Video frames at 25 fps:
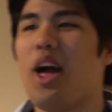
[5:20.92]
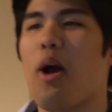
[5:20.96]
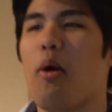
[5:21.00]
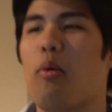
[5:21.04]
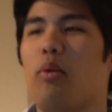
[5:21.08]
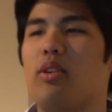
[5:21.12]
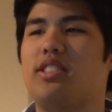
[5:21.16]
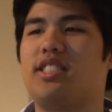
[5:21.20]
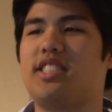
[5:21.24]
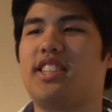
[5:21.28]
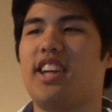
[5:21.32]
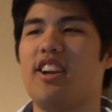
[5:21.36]

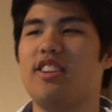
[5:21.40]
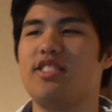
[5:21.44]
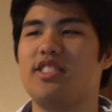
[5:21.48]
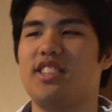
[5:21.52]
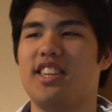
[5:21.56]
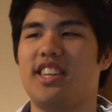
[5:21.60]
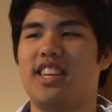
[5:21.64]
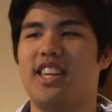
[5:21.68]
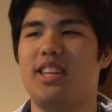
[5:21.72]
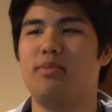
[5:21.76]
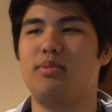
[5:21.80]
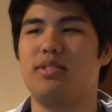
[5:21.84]
Which
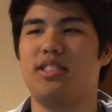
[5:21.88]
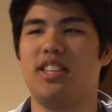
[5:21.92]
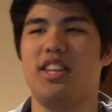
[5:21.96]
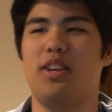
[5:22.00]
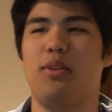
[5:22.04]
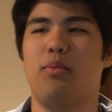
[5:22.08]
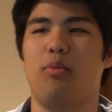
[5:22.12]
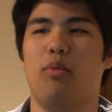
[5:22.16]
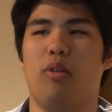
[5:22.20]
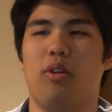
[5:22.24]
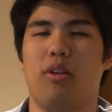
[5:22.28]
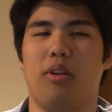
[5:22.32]
scarcely keeps
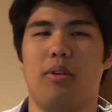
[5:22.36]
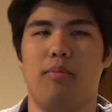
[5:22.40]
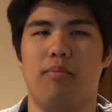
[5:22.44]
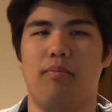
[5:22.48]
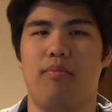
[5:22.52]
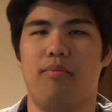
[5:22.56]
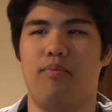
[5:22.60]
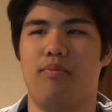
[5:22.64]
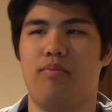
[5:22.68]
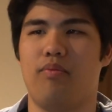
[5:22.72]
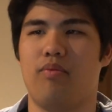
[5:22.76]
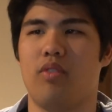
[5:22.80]
thee warm,
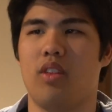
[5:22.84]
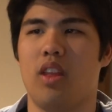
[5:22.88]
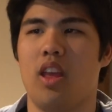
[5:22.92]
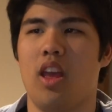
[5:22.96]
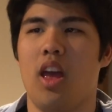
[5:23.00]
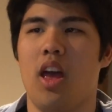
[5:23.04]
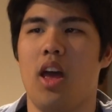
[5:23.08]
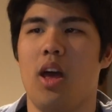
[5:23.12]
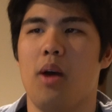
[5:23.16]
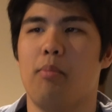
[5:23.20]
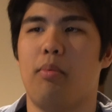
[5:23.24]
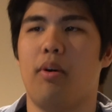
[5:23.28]

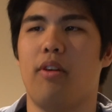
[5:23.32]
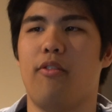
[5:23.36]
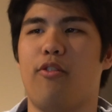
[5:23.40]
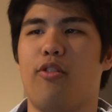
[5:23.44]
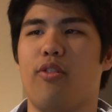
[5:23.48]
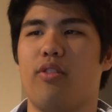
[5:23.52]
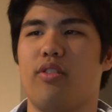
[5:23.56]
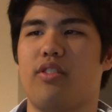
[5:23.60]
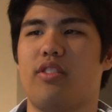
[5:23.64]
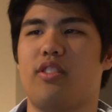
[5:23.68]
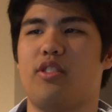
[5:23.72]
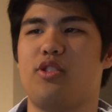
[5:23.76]
but
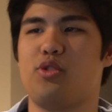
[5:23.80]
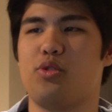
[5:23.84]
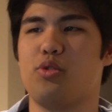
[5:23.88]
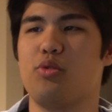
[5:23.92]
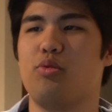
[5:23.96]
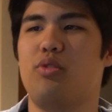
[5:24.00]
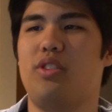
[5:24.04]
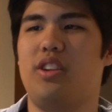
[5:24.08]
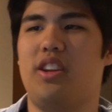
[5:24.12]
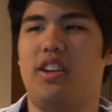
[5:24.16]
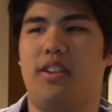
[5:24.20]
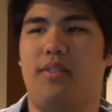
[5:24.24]
for
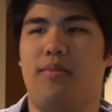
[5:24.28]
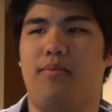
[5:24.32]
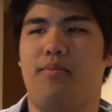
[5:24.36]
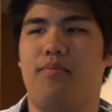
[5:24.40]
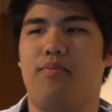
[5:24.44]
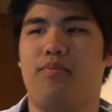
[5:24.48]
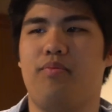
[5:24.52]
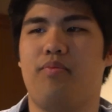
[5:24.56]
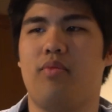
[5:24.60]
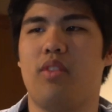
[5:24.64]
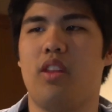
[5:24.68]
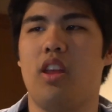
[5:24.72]
true need.
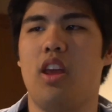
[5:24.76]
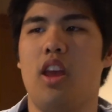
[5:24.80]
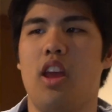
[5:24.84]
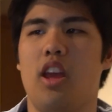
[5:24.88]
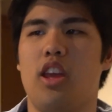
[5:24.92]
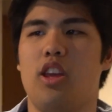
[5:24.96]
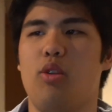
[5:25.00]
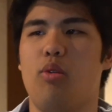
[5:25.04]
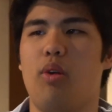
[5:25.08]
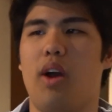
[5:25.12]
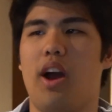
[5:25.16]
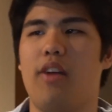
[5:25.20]

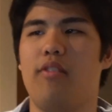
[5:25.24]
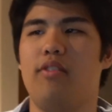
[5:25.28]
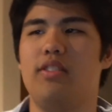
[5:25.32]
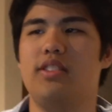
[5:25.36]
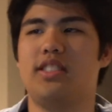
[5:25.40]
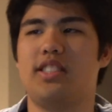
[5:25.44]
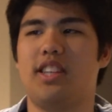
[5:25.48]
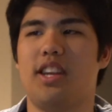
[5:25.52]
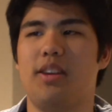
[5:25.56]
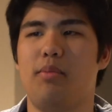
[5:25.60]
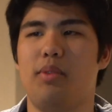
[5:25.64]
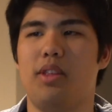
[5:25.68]
You
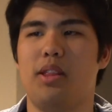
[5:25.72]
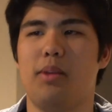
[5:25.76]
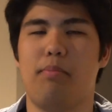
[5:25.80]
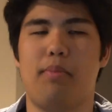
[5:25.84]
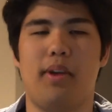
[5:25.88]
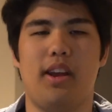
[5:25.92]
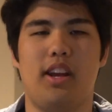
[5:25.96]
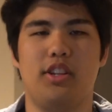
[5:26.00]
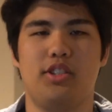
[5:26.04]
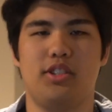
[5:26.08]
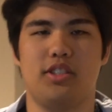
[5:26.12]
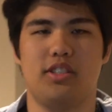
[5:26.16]
heavens give me the
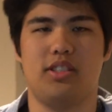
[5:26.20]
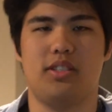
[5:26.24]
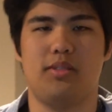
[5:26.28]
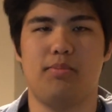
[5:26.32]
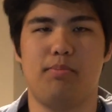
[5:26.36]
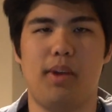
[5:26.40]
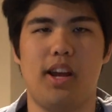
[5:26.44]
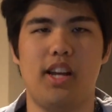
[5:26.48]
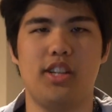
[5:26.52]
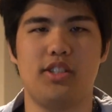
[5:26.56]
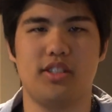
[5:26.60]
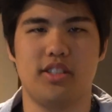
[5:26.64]
patience,
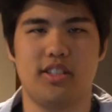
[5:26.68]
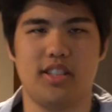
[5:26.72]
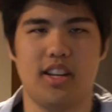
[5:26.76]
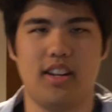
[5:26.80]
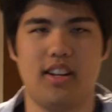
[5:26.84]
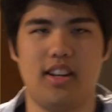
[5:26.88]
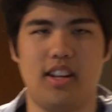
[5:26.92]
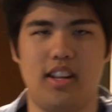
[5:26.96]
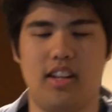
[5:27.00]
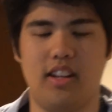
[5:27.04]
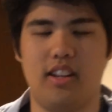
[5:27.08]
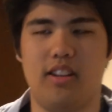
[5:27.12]
patience
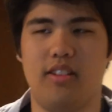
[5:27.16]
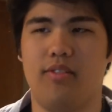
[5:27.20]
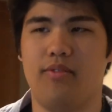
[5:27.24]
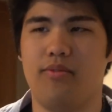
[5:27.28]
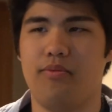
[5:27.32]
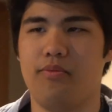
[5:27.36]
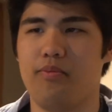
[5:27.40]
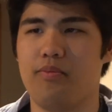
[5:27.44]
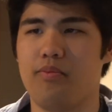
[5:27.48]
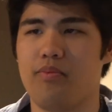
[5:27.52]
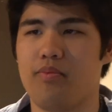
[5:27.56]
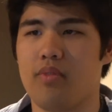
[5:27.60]
I need.
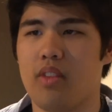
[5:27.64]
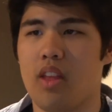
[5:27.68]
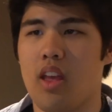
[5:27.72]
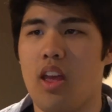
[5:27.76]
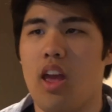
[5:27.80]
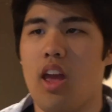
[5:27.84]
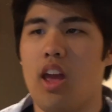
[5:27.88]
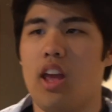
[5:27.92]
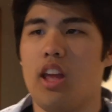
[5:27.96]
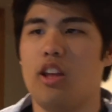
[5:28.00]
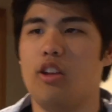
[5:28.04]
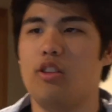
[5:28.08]

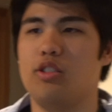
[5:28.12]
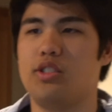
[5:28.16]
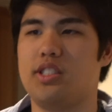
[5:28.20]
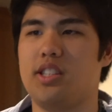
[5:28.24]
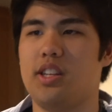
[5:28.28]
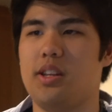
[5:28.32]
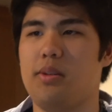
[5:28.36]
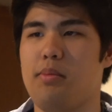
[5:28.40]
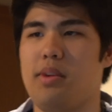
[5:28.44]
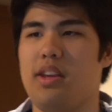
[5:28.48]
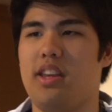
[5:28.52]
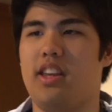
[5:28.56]
You
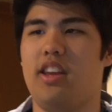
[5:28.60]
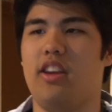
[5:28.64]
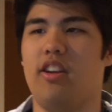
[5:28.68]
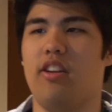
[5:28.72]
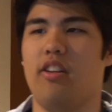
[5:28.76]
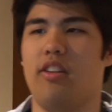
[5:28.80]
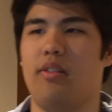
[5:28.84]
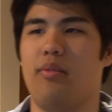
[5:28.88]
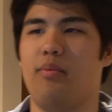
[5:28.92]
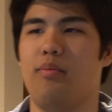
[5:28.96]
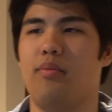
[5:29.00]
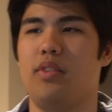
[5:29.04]
see me
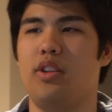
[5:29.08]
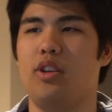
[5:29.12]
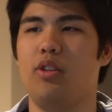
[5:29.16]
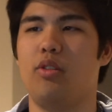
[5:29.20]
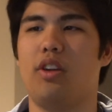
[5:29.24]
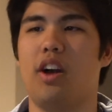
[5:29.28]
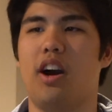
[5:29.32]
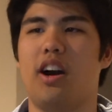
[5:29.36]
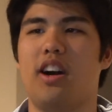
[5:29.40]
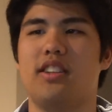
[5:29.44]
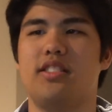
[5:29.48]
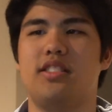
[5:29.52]
here, you
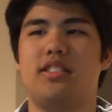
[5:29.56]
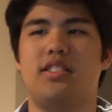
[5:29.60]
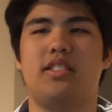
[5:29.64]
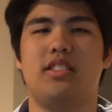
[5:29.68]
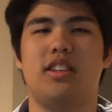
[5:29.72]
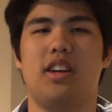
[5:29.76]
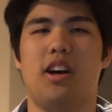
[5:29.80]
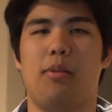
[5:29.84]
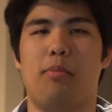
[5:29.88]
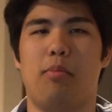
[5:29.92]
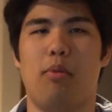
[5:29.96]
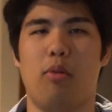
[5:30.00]
gods,
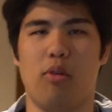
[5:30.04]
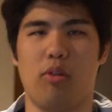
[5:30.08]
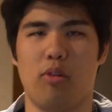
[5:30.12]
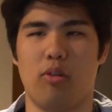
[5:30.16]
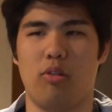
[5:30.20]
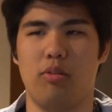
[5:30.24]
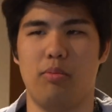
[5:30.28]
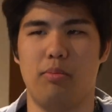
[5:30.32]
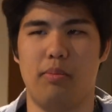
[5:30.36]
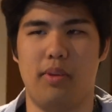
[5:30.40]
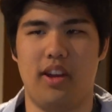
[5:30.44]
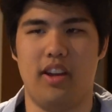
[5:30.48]
a poor
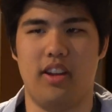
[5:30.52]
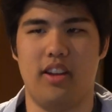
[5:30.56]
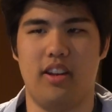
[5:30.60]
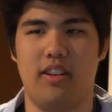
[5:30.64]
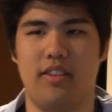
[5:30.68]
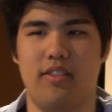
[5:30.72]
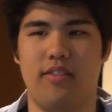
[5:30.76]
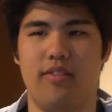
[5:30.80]
old man.